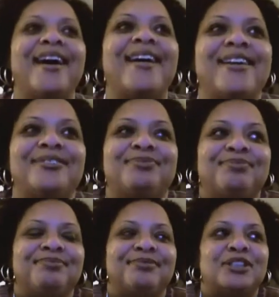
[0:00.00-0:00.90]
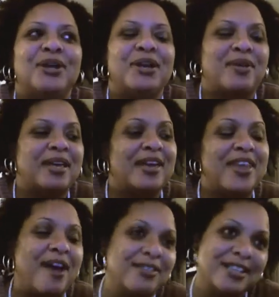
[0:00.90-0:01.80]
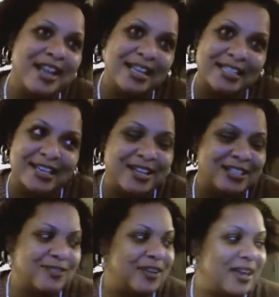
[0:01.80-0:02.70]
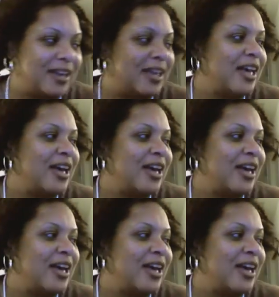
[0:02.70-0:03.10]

Um, so anyway, yeah, that was a nice NSV,